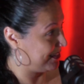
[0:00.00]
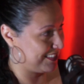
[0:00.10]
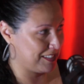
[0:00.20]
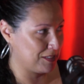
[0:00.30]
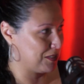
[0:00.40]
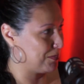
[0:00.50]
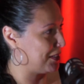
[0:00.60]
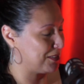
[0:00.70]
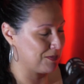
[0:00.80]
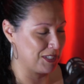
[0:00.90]
It sounds
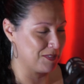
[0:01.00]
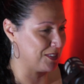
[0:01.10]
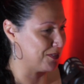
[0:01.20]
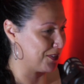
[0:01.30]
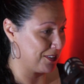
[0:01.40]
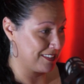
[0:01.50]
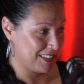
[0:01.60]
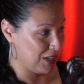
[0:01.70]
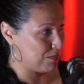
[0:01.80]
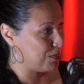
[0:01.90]
amazing, whatever you wrote.
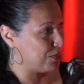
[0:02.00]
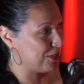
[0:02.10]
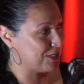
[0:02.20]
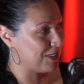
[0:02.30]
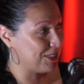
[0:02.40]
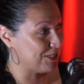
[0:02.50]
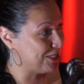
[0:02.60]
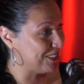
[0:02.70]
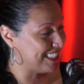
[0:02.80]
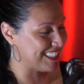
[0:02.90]
Hope you put a title to it